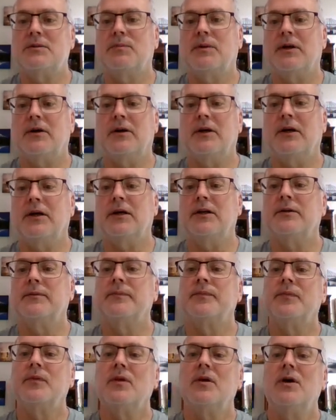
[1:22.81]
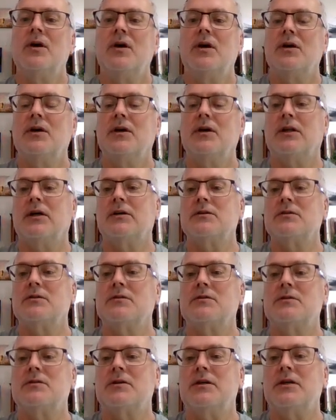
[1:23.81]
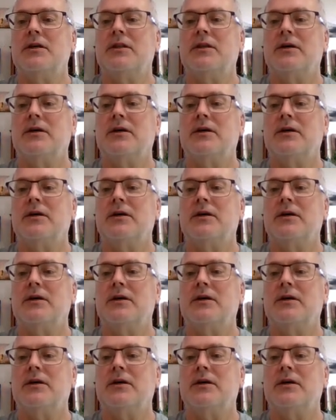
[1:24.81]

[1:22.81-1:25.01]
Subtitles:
period. You'll also see